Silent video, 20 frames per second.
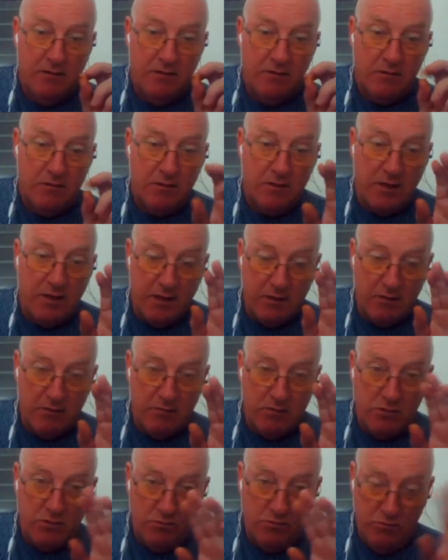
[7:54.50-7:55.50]

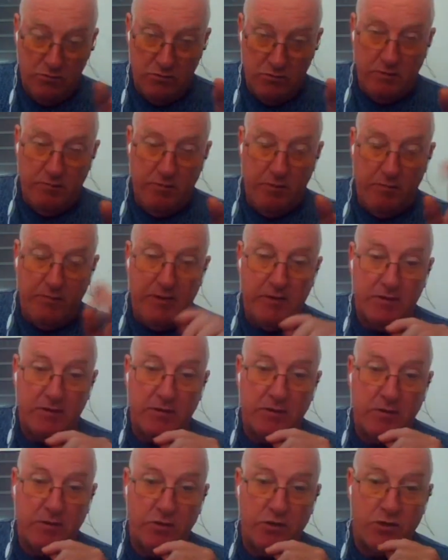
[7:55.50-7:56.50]
to implement the
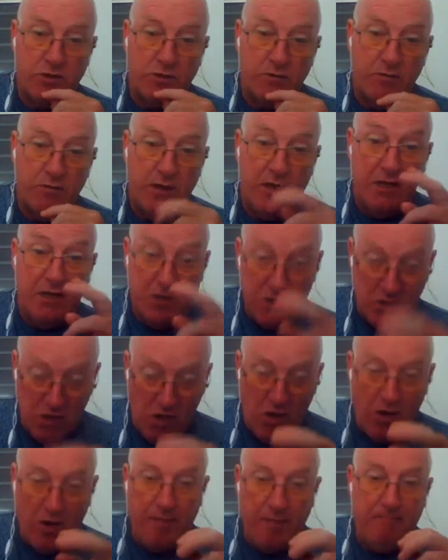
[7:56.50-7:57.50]
solution in
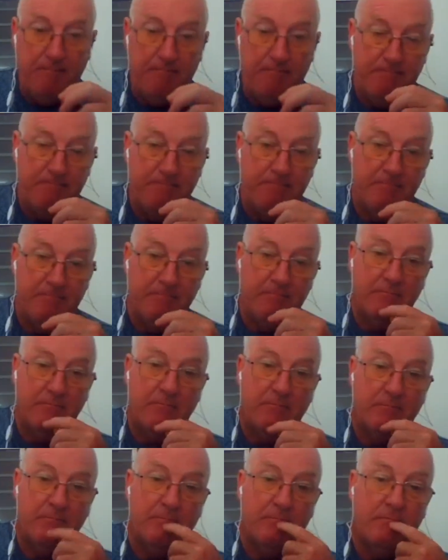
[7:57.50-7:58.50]
time
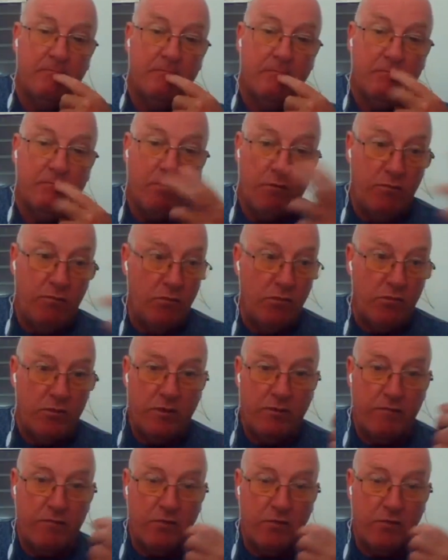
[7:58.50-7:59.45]
before you've got